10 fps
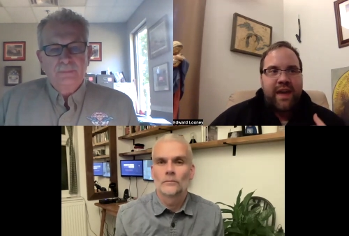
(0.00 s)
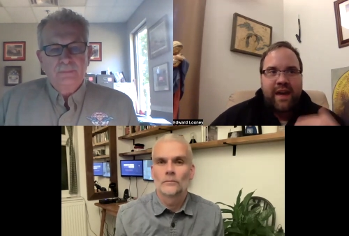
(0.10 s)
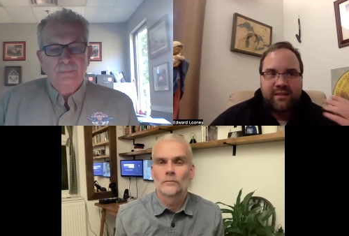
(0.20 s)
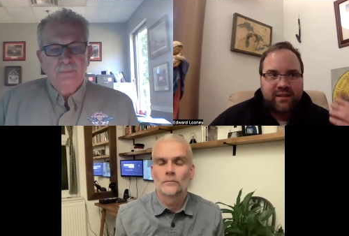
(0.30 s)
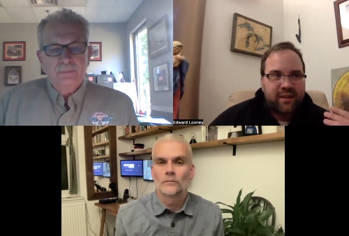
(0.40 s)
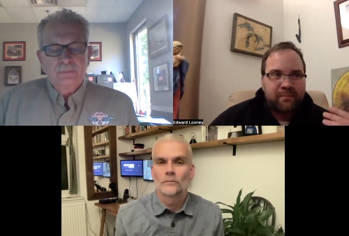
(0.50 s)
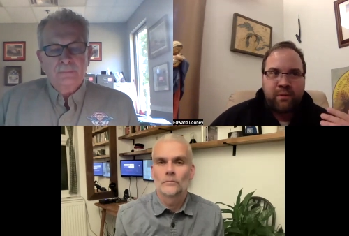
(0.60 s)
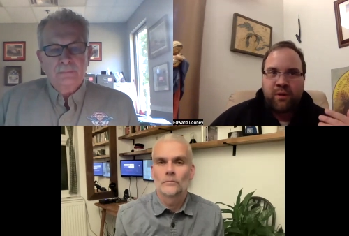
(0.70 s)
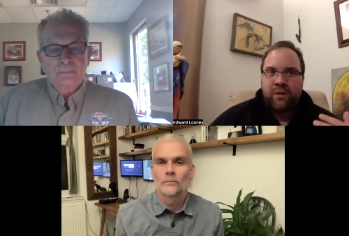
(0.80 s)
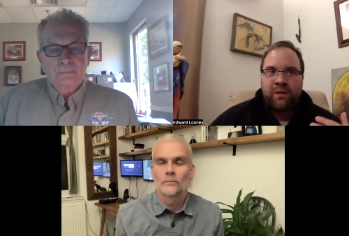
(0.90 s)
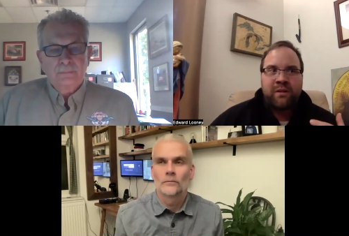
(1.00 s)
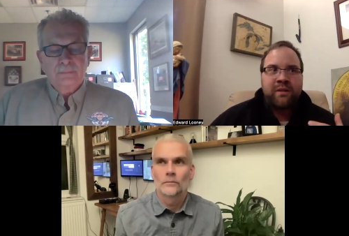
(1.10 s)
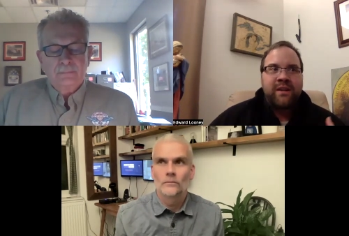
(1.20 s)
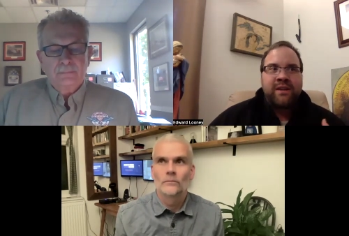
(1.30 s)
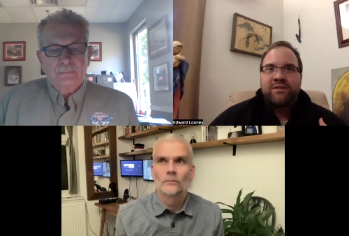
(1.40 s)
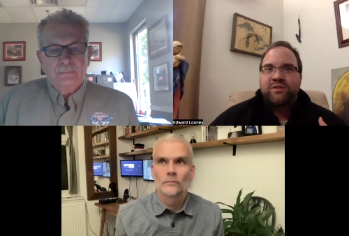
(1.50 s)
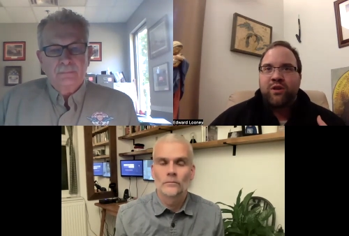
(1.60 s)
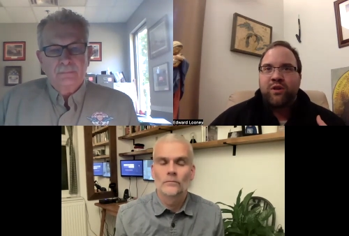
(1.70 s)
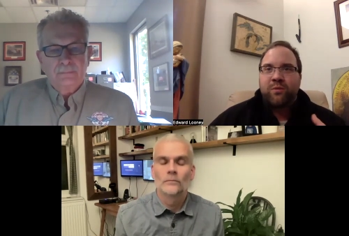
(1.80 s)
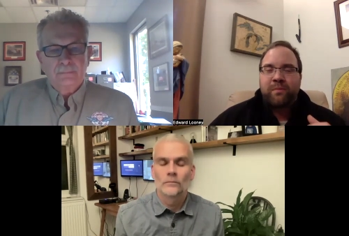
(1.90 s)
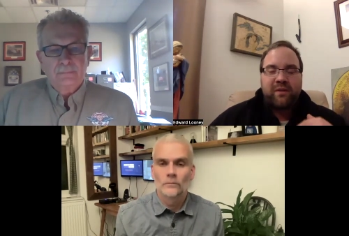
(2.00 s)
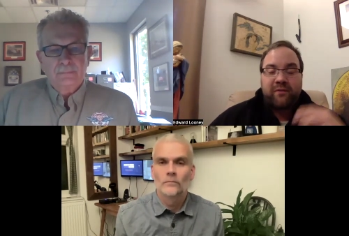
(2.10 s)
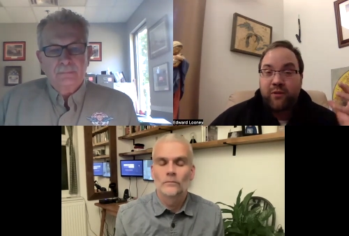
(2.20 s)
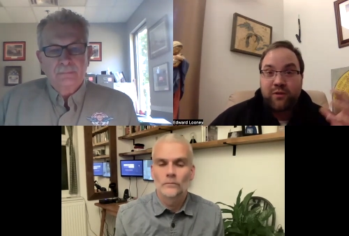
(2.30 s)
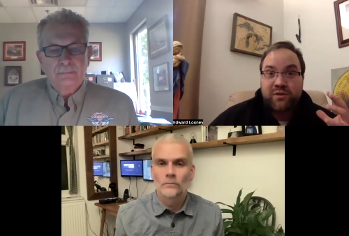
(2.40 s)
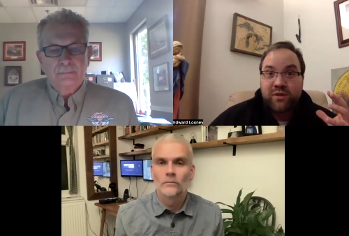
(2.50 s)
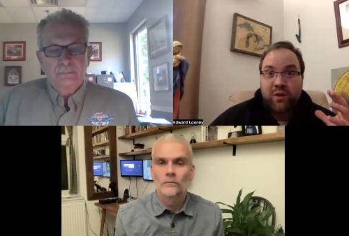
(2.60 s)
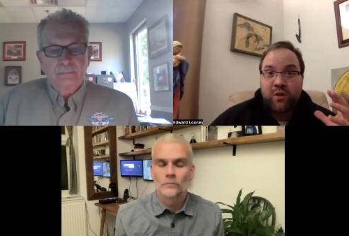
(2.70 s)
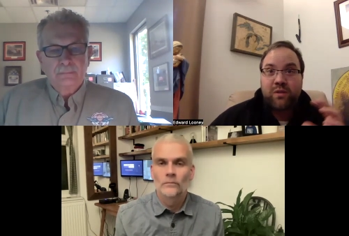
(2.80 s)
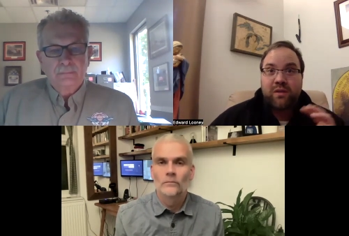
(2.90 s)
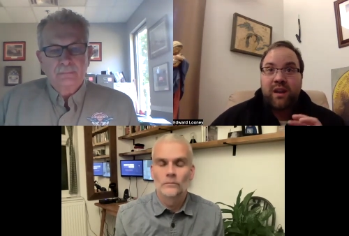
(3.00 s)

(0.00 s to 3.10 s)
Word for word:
Speaker 1: had to get pulled so, but first, you know,